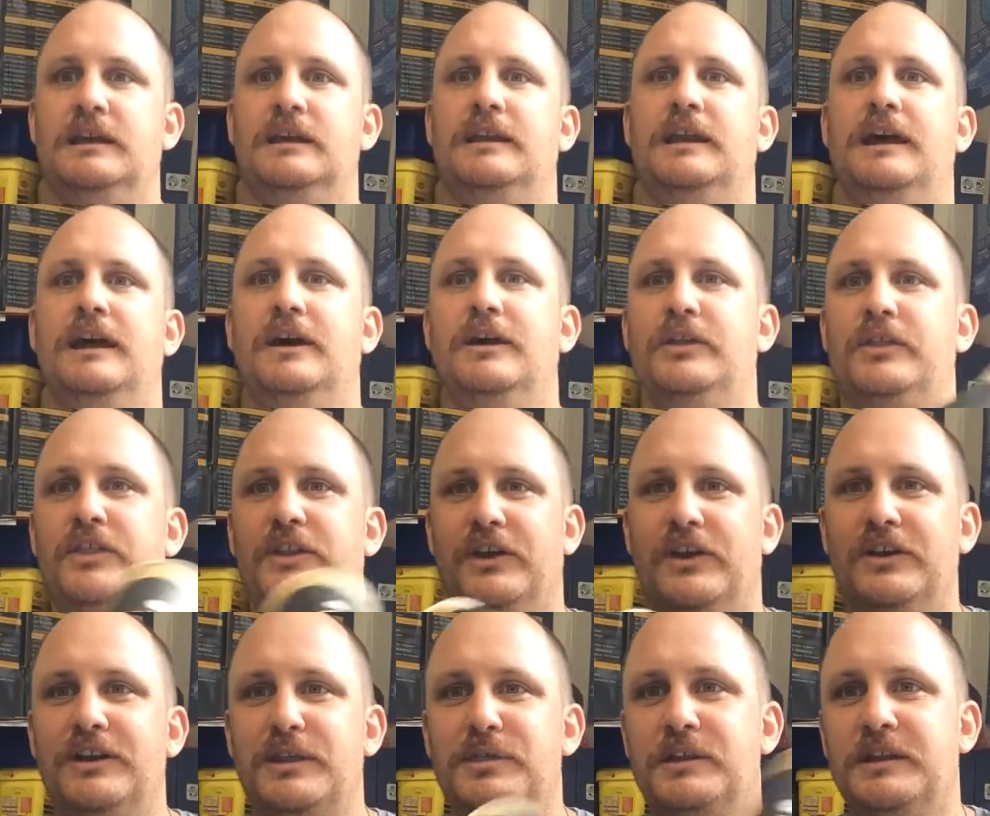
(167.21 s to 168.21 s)
Now, the
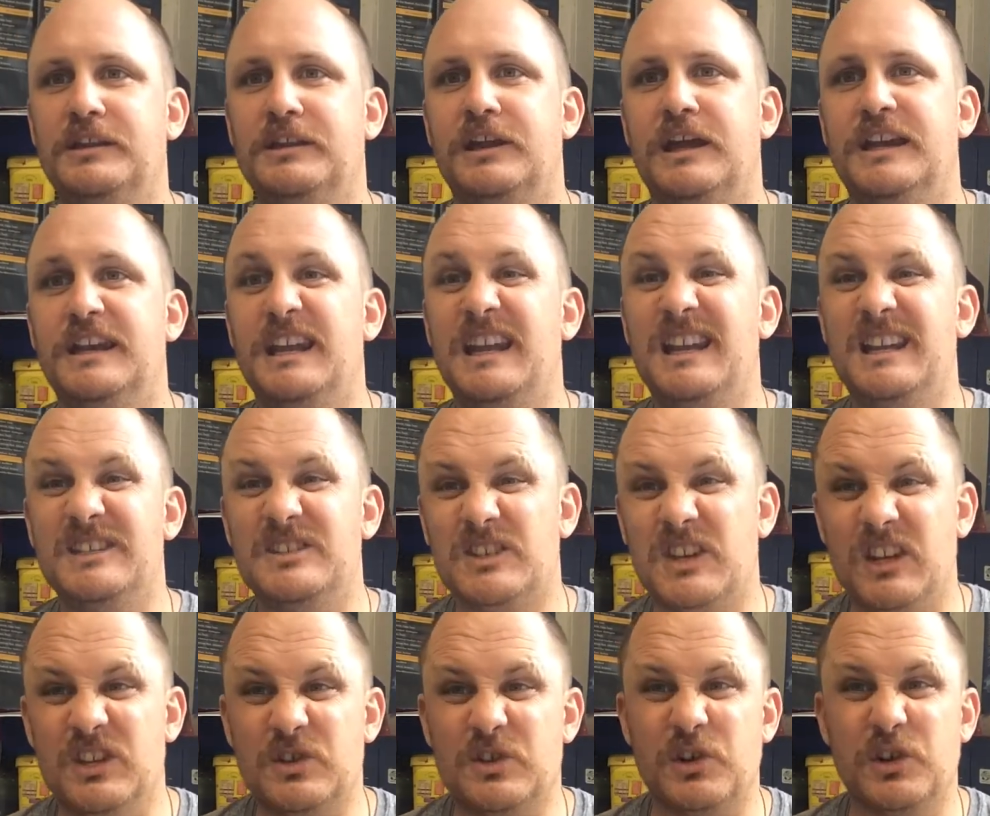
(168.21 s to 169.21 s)
only thing that I need is
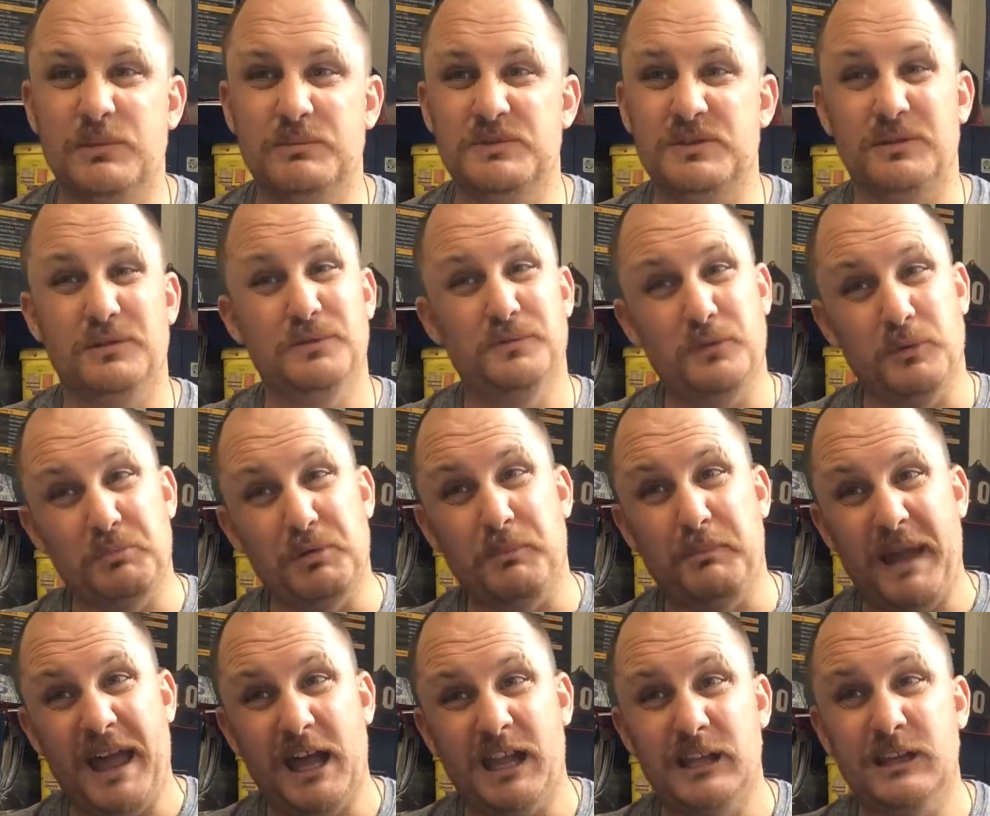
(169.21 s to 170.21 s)
in terms of a
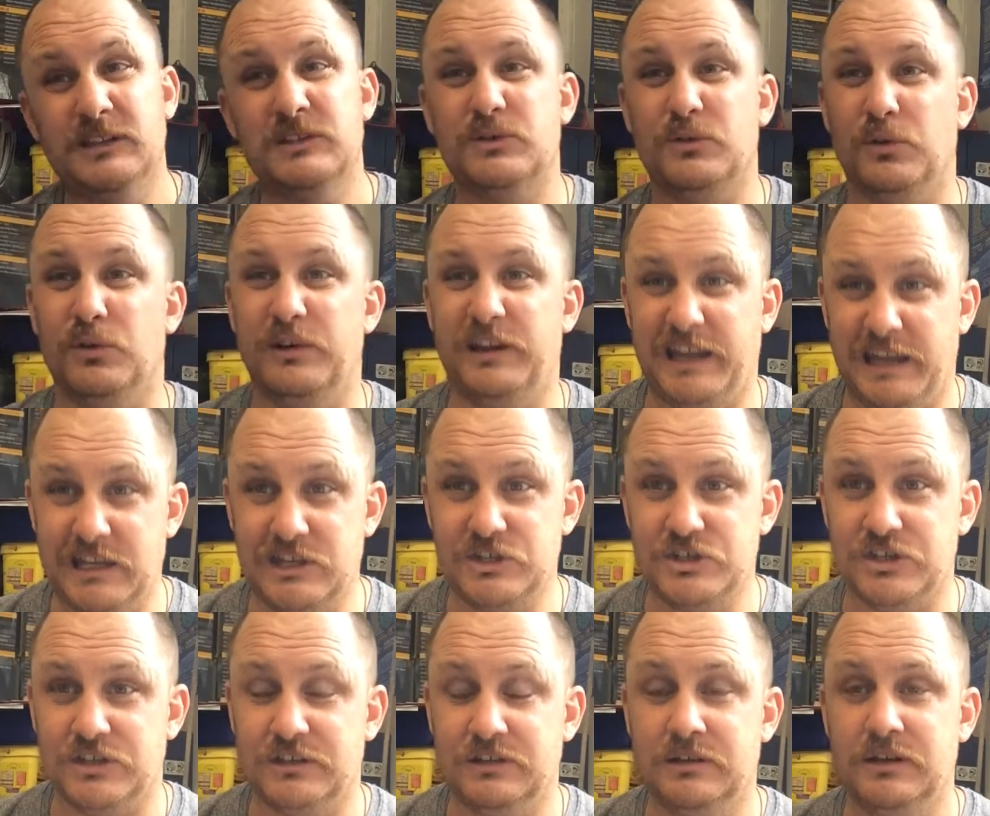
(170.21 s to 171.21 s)
propellant or an
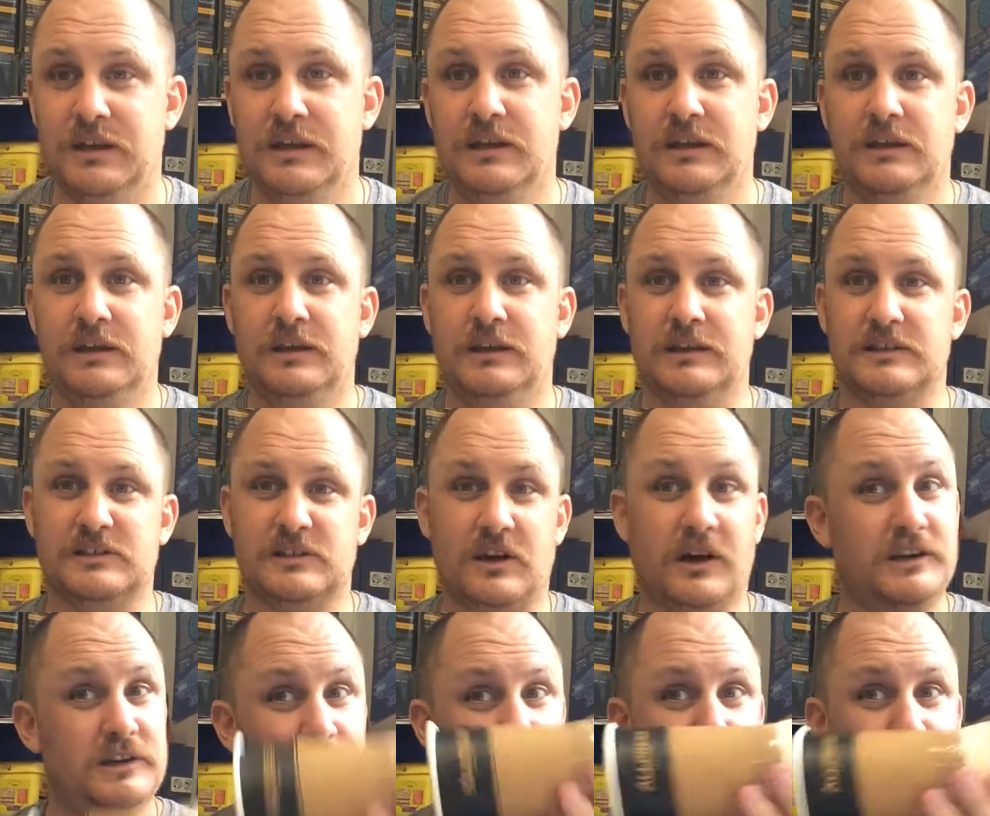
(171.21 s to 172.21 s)
engine is
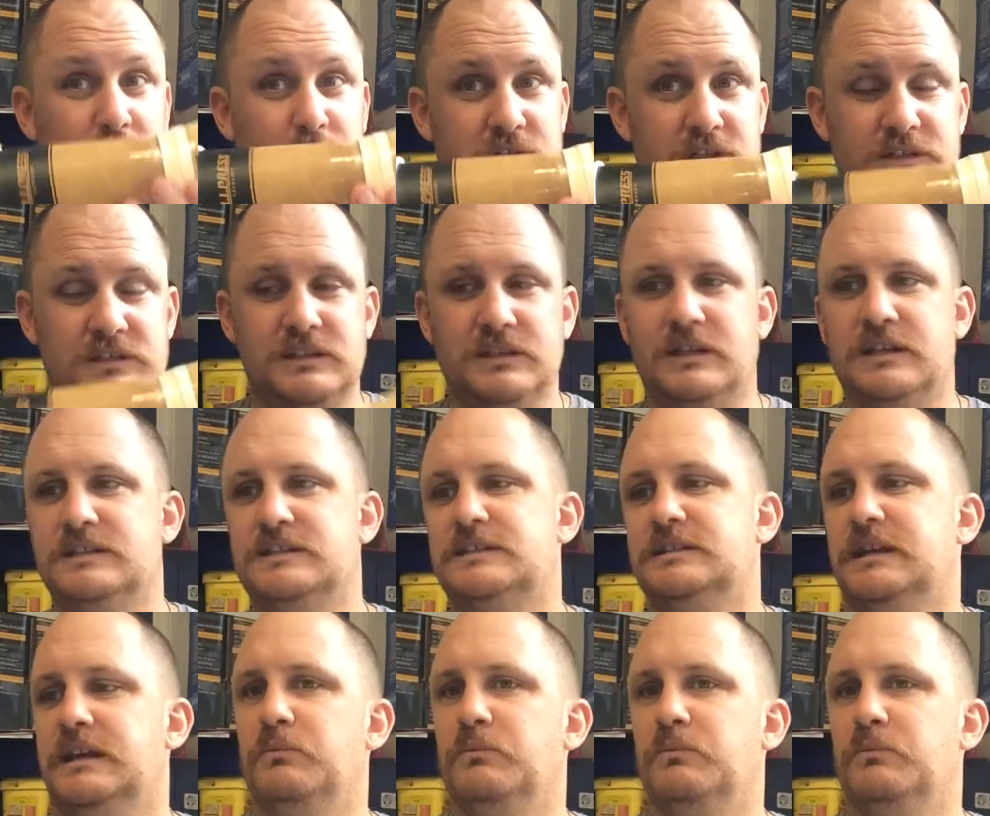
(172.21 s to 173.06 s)
kind of built into this.